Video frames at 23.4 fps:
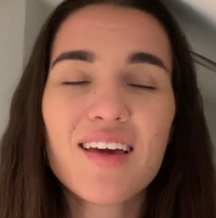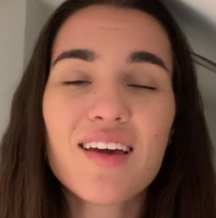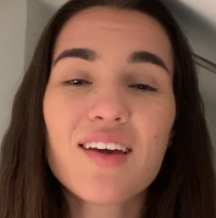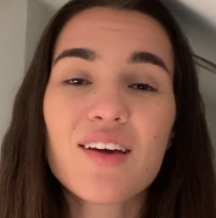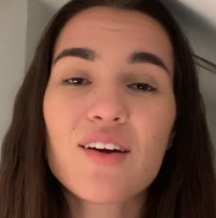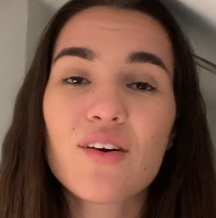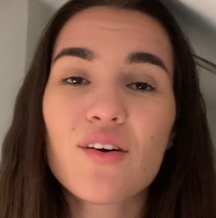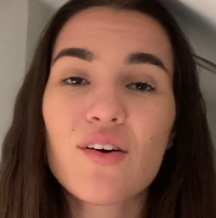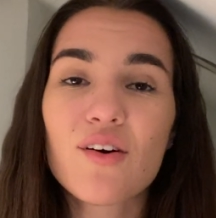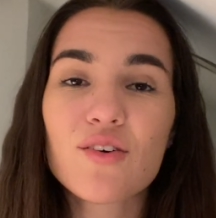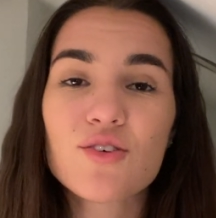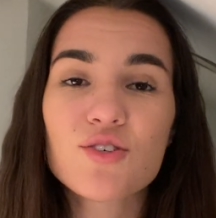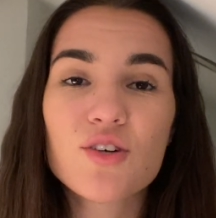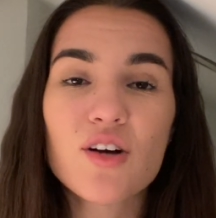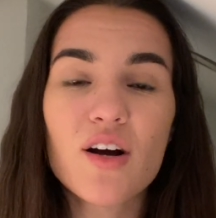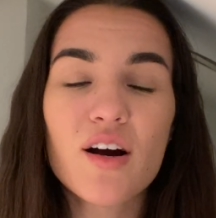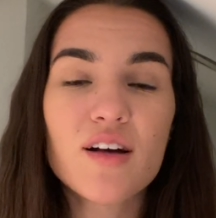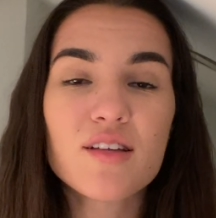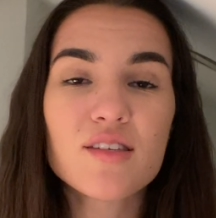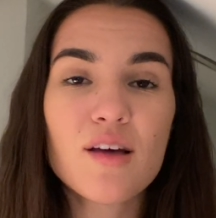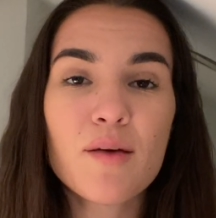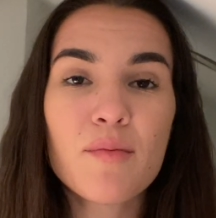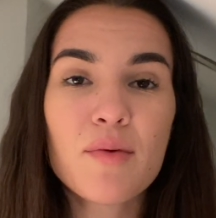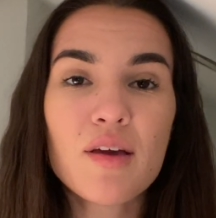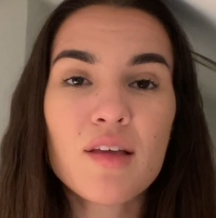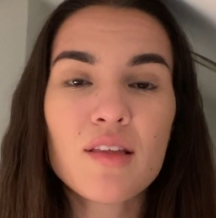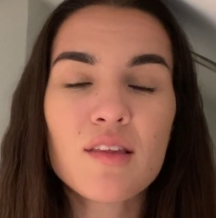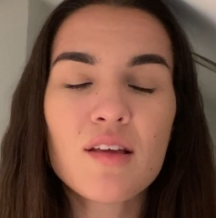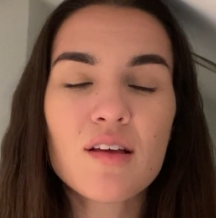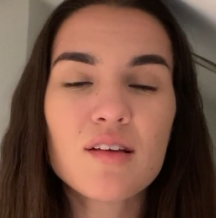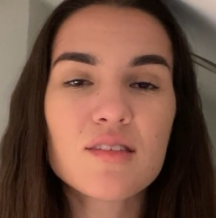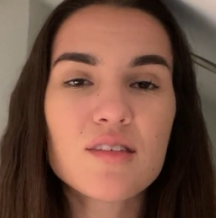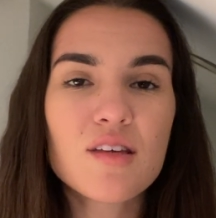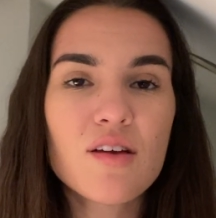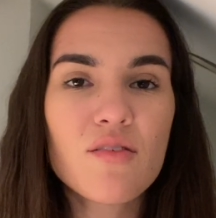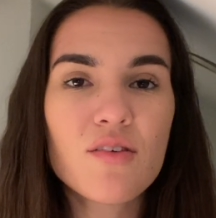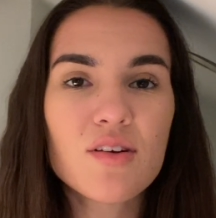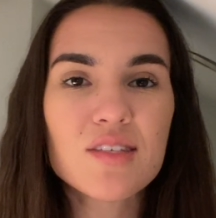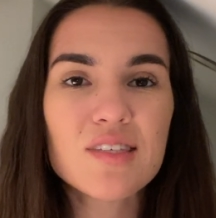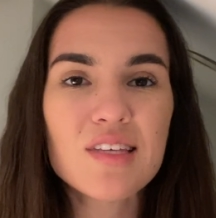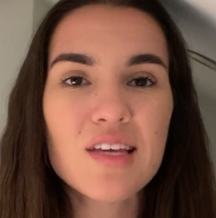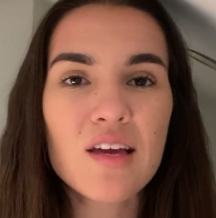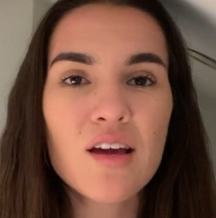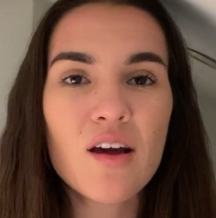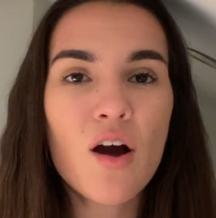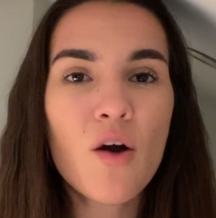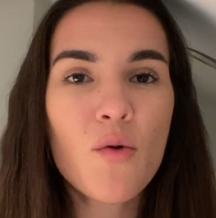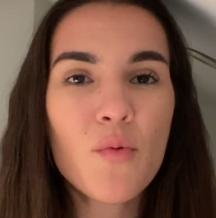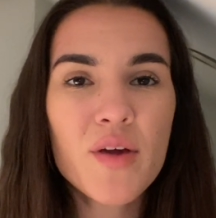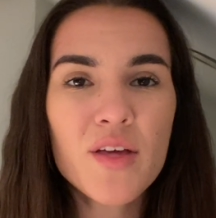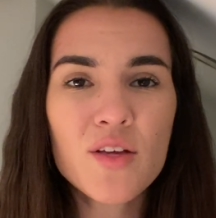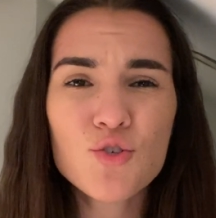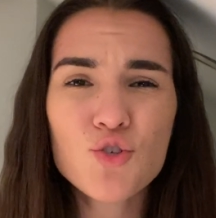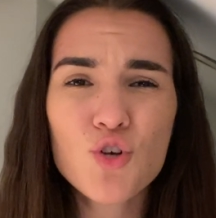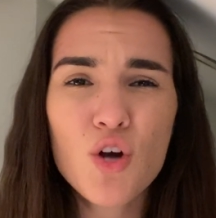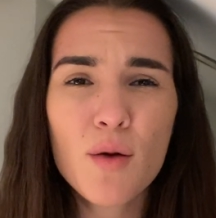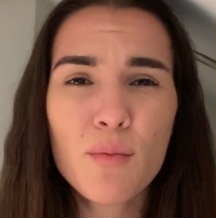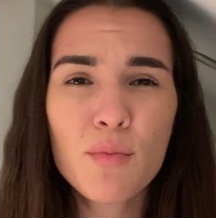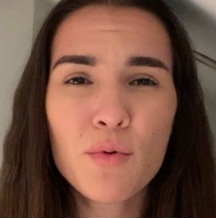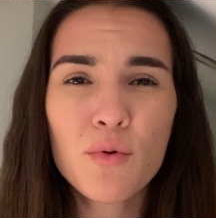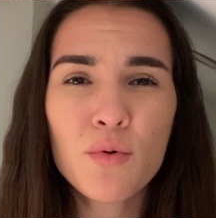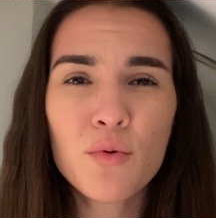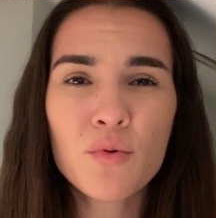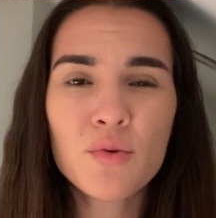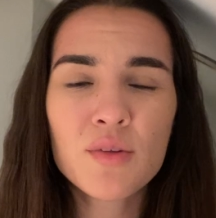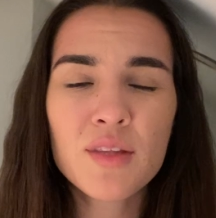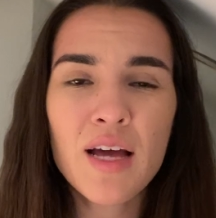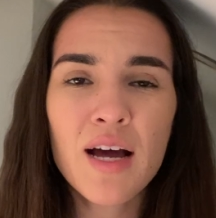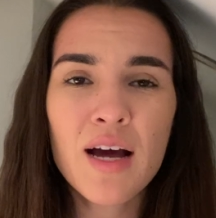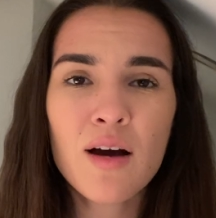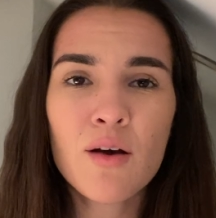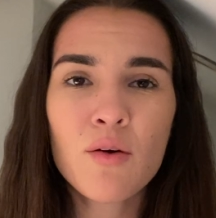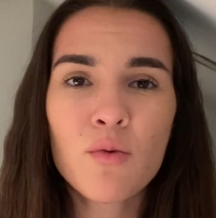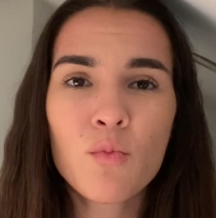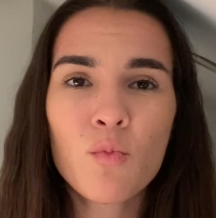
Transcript: Gosh, guys, I mean, seriously, are we in trouble now?